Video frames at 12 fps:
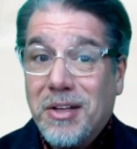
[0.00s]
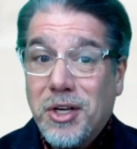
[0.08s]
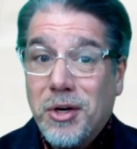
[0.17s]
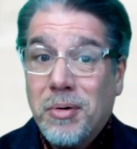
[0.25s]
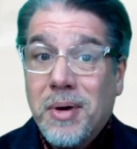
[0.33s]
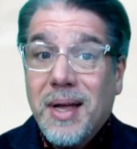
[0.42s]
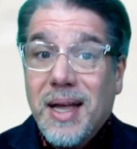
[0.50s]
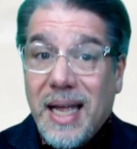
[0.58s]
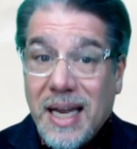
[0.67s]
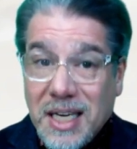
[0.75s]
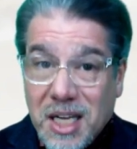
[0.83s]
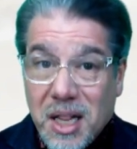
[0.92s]
you
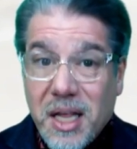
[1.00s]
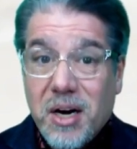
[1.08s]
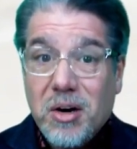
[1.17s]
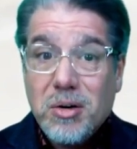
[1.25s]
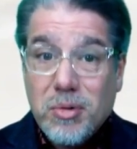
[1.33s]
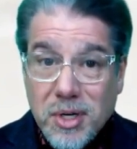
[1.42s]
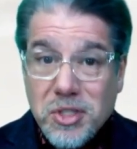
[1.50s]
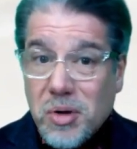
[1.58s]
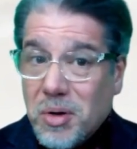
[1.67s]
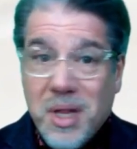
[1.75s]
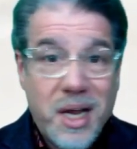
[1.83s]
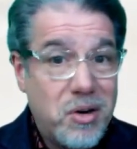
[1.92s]
in clear, crystal
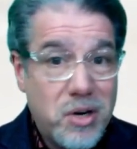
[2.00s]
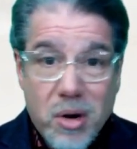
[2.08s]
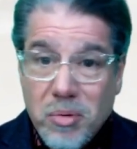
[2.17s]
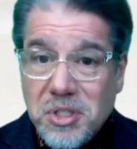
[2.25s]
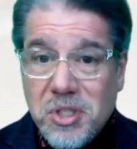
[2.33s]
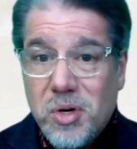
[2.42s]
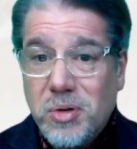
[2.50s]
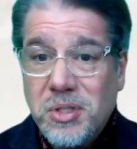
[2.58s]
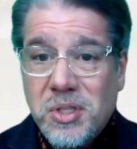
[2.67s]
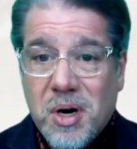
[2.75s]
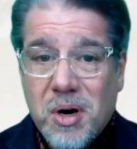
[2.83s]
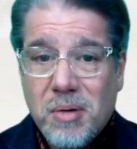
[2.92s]
clear, no uncertain
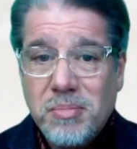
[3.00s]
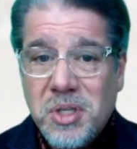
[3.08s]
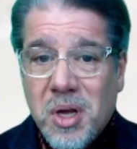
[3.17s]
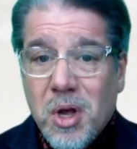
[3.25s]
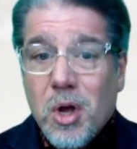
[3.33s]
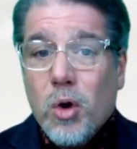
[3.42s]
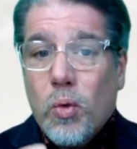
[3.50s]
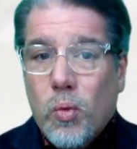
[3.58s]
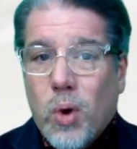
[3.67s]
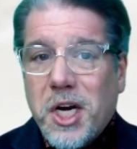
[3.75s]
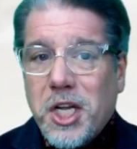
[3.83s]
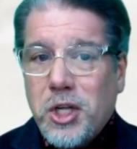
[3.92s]
terms,
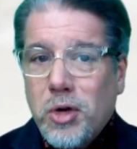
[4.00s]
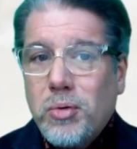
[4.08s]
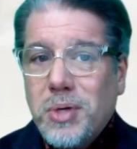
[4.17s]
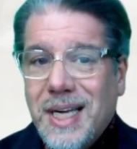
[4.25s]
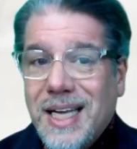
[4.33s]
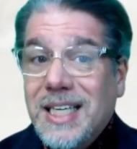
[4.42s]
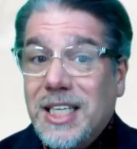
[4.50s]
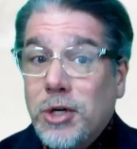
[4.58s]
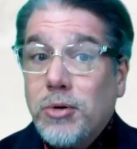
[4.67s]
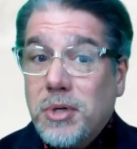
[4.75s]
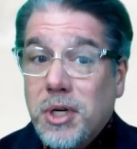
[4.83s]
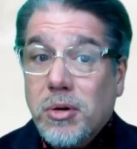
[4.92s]
what you need
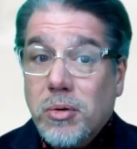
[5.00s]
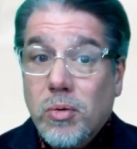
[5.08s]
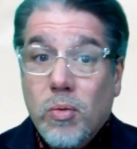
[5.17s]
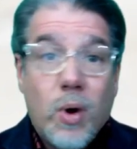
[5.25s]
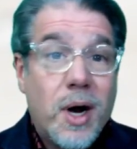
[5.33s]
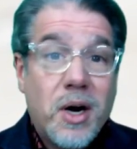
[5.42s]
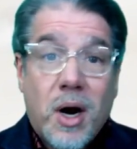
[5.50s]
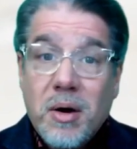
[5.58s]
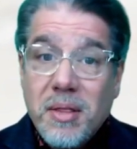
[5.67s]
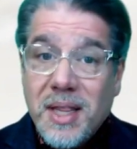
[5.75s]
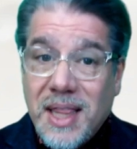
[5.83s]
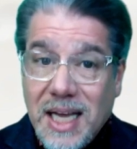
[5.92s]
to do. What are
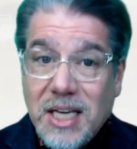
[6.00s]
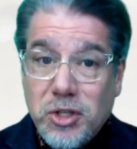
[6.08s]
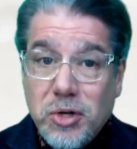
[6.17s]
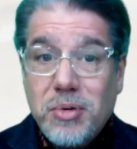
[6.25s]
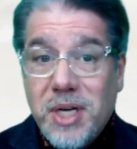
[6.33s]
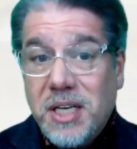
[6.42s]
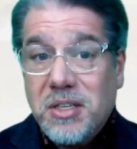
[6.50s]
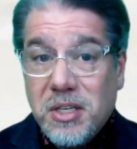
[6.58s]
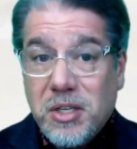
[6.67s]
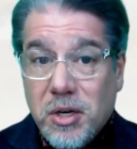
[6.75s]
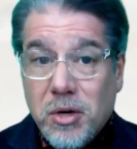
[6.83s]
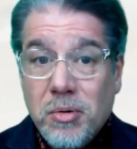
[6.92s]
the things you need to
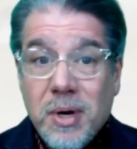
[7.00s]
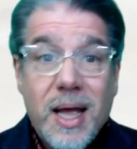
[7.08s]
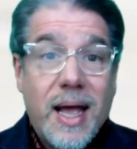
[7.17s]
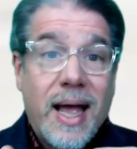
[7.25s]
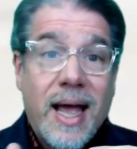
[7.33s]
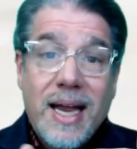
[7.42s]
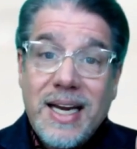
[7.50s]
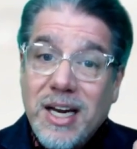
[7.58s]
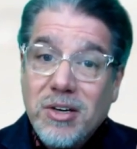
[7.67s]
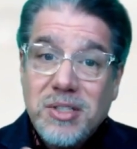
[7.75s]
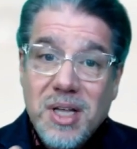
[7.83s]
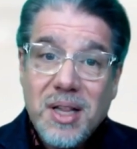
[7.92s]
do, and
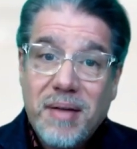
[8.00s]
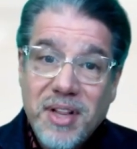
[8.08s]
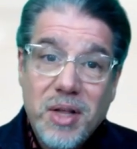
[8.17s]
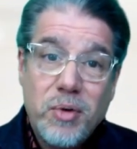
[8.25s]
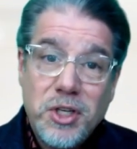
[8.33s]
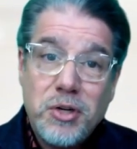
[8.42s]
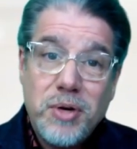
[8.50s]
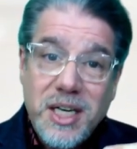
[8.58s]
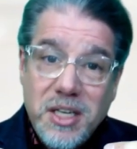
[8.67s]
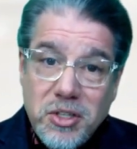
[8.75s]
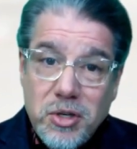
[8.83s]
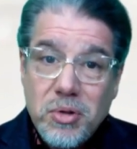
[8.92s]
here's the level at which you need
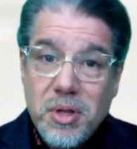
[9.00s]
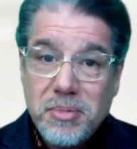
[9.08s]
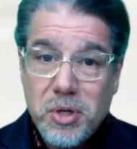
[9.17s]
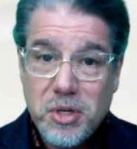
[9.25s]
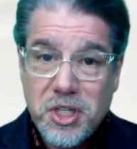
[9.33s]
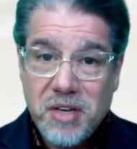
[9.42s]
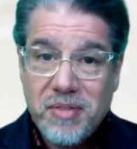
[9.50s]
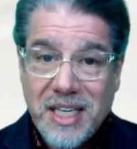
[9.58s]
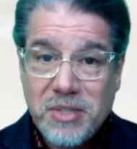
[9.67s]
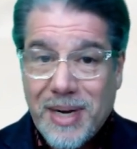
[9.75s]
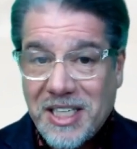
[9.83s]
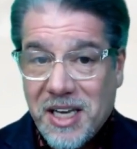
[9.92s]
to do them to achieve
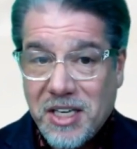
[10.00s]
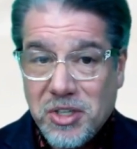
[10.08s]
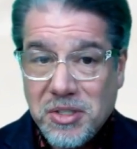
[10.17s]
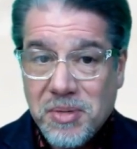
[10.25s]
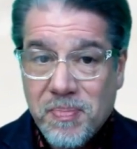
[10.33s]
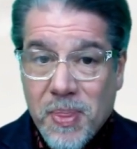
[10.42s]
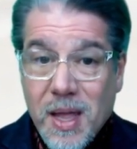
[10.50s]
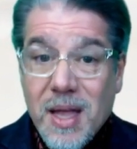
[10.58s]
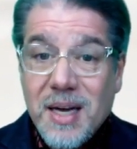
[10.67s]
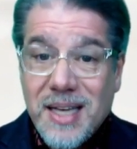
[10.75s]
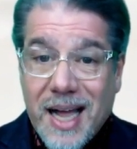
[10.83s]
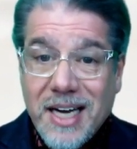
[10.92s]
expectations.
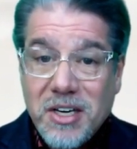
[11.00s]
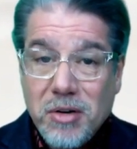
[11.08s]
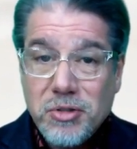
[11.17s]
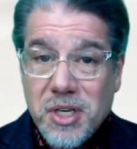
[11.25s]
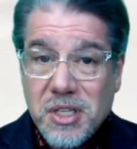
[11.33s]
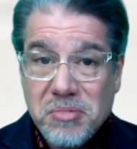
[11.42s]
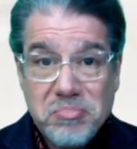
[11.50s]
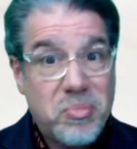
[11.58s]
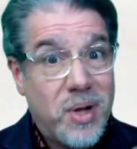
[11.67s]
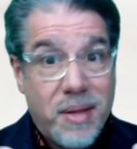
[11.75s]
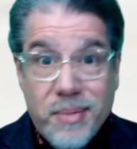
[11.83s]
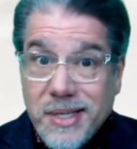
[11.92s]
Diagnosis,
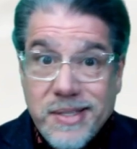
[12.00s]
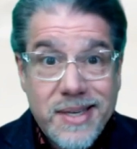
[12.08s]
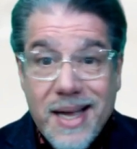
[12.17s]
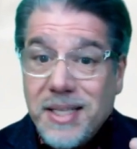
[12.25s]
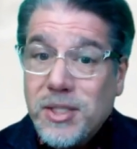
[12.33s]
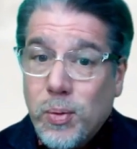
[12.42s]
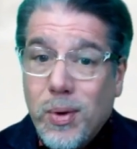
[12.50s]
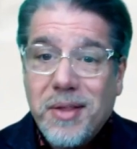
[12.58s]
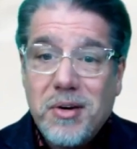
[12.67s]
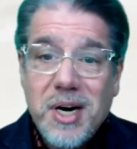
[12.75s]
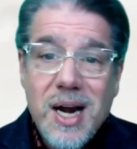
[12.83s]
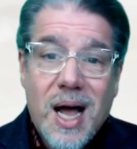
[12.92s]
well, I'm going to assess
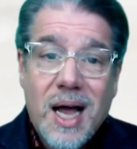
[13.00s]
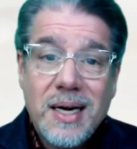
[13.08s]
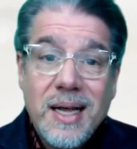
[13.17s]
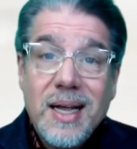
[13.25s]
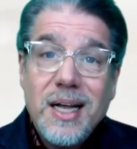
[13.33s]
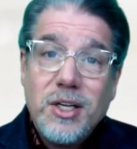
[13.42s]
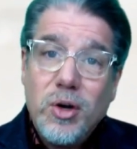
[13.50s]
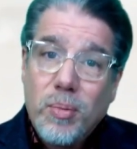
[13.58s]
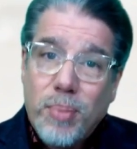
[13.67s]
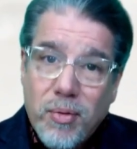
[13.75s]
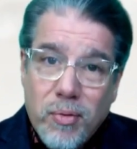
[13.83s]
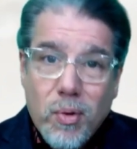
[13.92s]
whether or not your
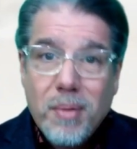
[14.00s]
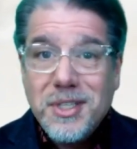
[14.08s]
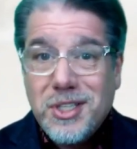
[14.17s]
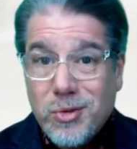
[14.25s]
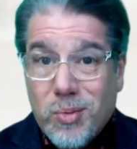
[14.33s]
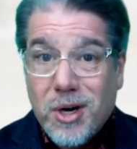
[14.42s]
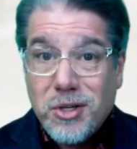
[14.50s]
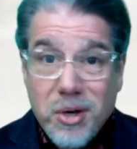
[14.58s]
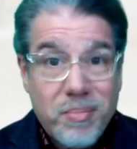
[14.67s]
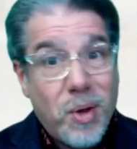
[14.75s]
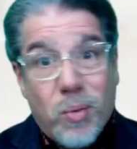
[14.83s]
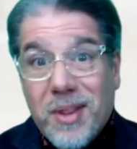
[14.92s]
performance is where it
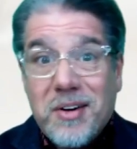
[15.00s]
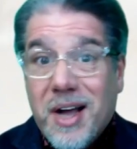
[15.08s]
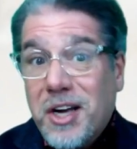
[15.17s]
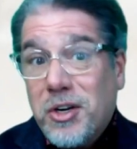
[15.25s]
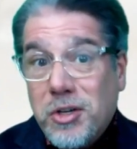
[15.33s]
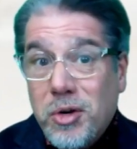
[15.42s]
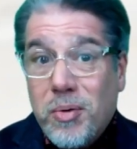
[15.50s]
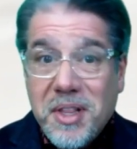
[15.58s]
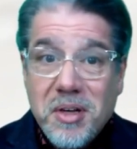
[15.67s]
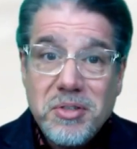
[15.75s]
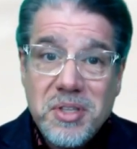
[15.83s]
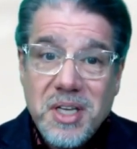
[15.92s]
should be, whether or not you're doing
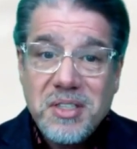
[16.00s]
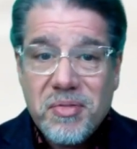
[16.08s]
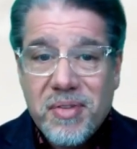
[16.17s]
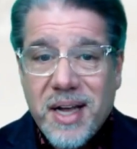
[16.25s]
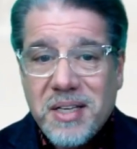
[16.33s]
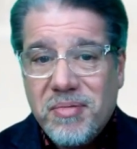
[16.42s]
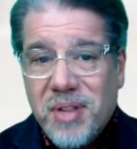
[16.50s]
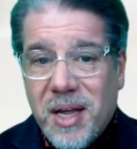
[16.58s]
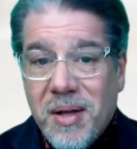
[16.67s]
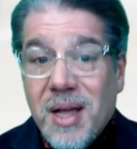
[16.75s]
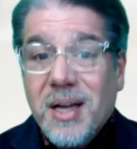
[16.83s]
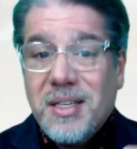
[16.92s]
those things effectively.
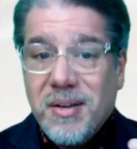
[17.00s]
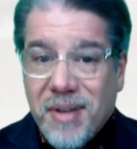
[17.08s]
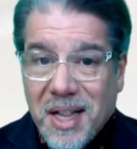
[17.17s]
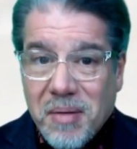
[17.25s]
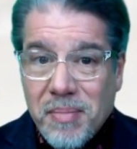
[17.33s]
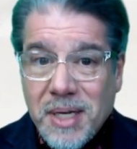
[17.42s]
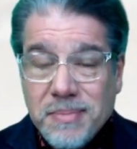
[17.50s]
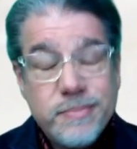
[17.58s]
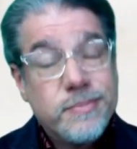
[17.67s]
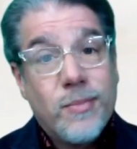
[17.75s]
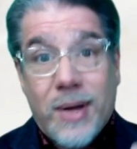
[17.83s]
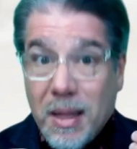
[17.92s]
Development,
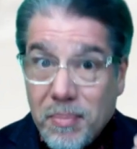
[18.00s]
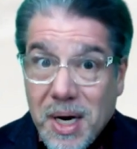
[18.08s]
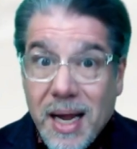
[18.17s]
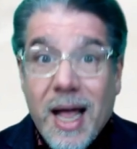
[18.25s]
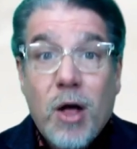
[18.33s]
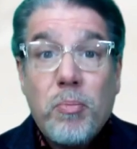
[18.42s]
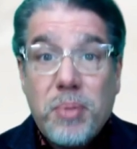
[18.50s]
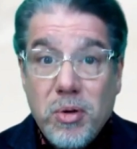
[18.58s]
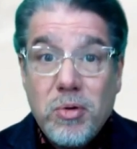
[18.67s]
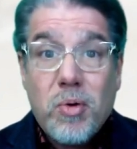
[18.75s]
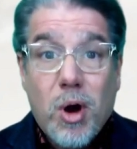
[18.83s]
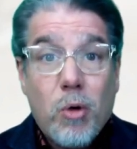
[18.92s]
well, I'm going to help you
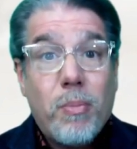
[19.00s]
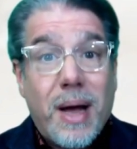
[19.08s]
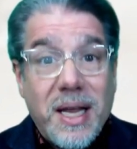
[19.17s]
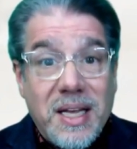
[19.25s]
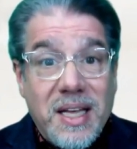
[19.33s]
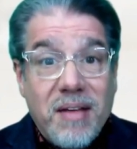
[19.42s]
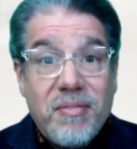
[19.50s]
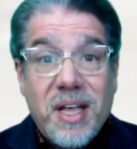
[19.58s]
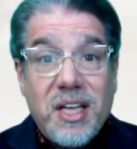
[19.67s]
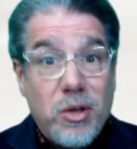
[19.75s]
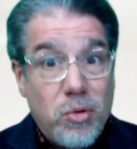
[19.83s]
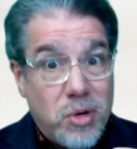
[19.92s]
grow by
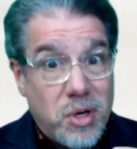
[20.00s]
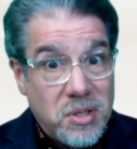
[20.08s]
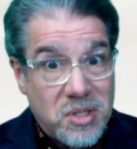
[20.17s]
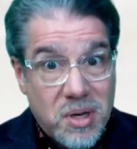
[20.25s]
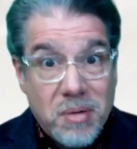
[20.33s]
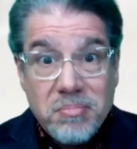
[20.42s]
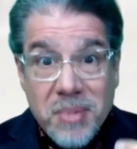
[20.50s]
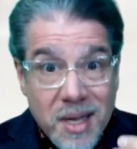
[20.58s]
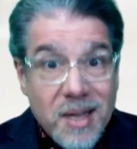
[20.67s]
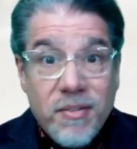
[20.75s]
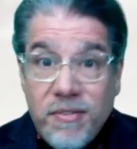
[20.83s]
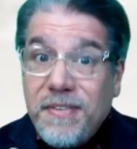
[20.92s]
giving you some
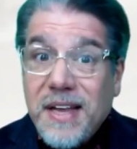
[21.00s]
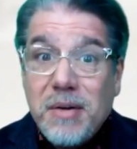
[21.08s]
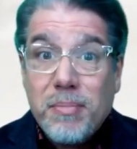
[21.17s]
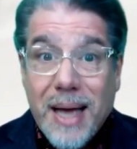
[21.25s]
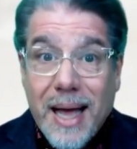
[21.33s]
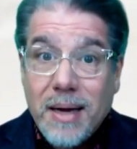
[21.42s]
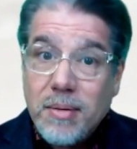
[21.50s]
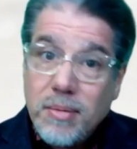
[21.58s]
feedback,